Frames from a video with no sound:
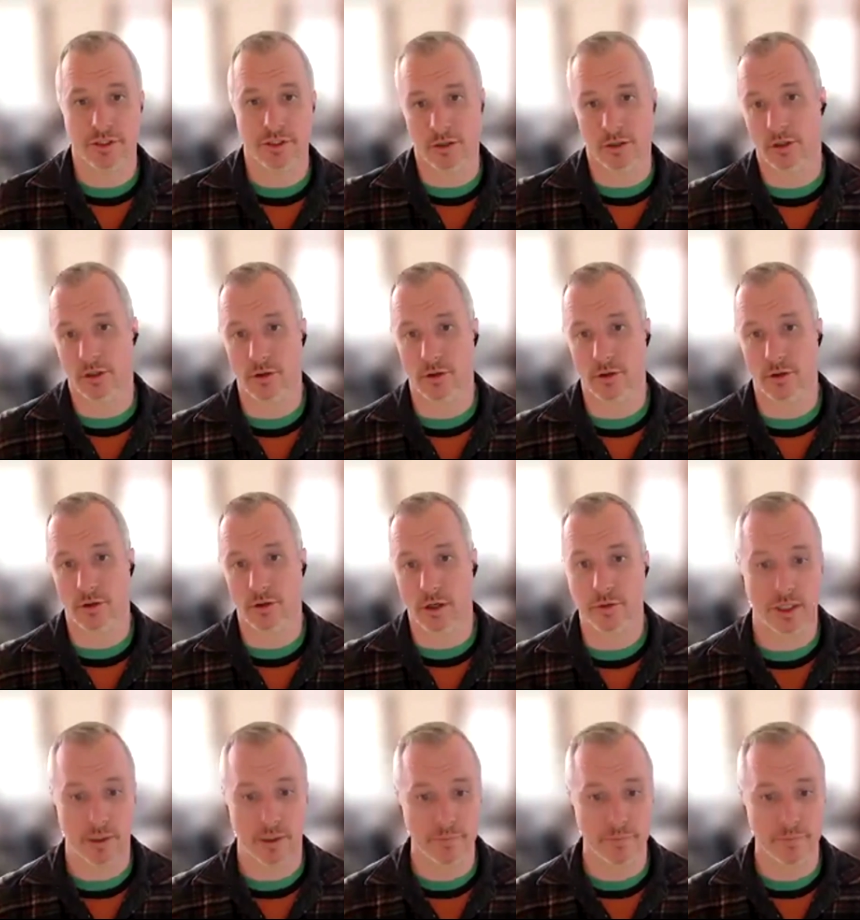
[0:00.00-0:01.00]
she did our logo
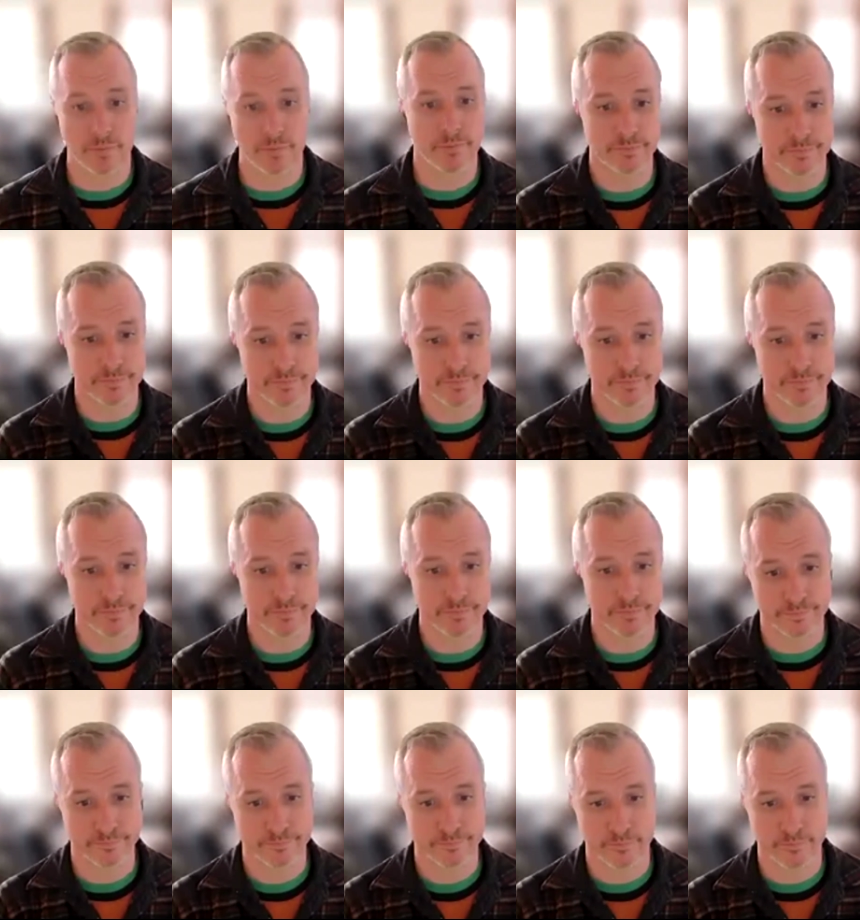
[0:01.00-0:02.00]
as well.
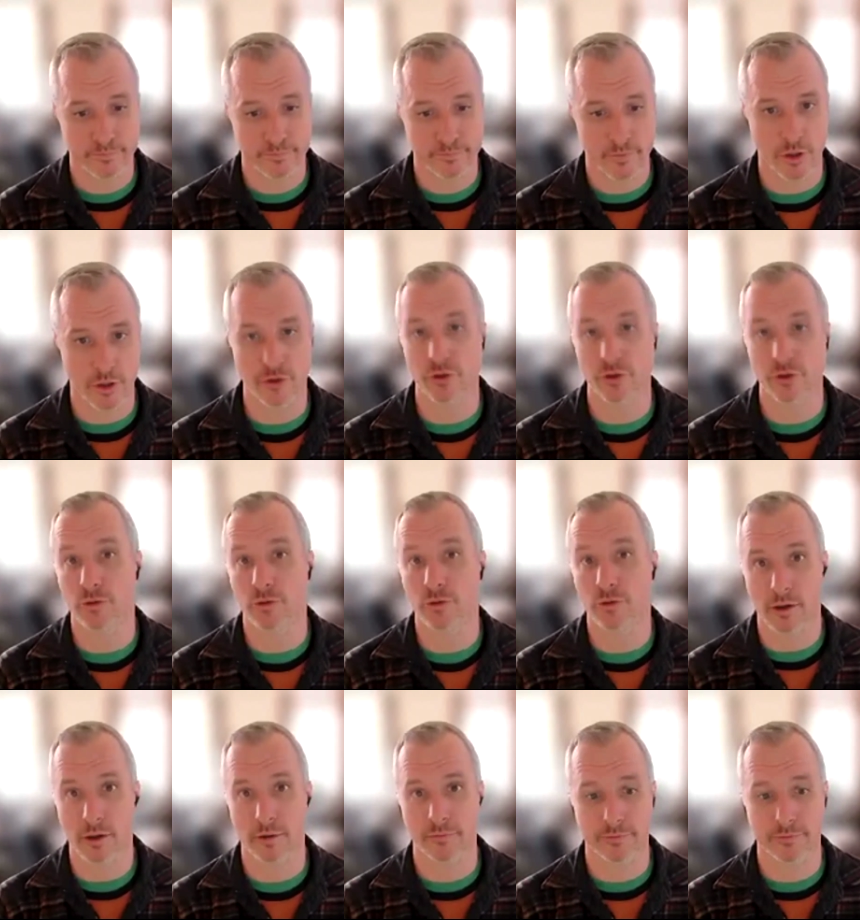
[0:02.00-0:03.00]
New
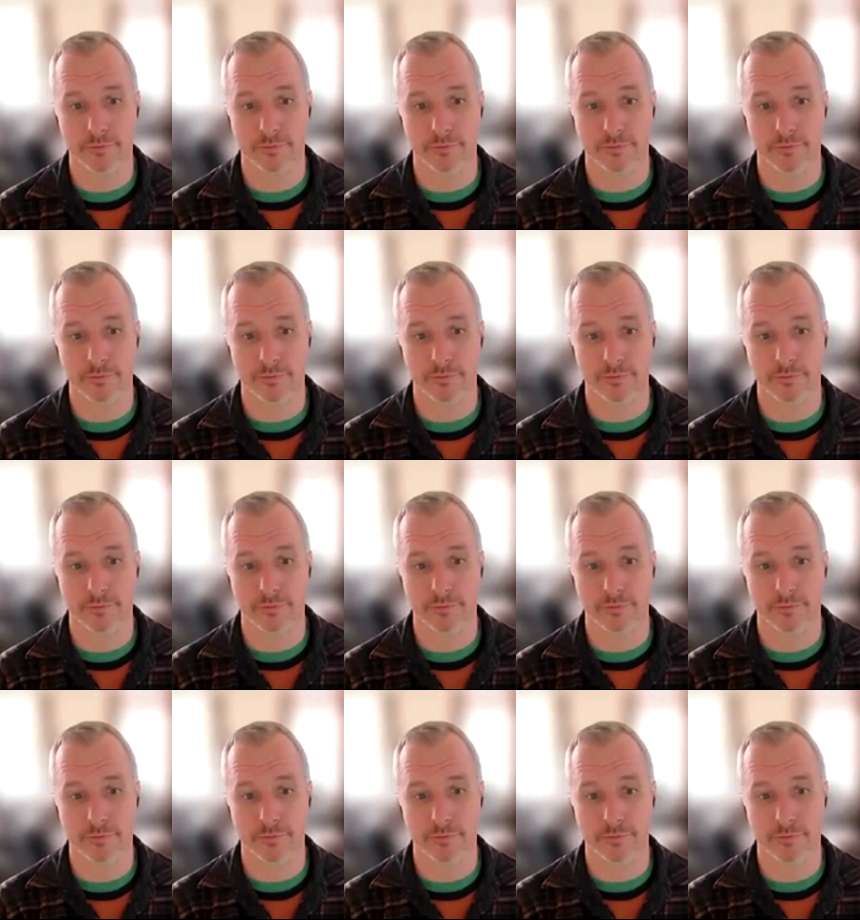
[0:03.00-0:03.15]
logo.